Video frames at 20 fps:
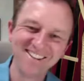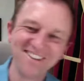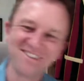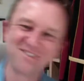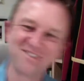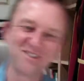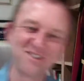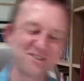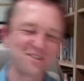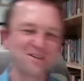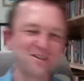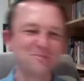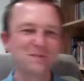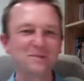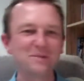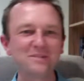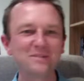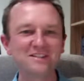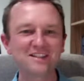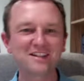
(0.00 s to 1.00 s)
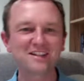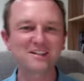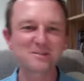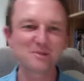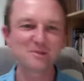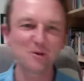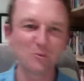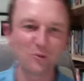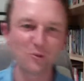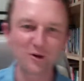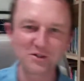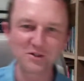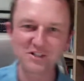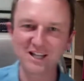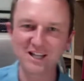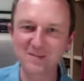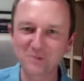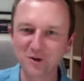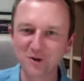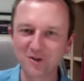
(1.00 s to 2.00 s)
just maybe send it to me on
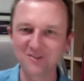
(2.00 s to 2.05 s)
WhatsApp, not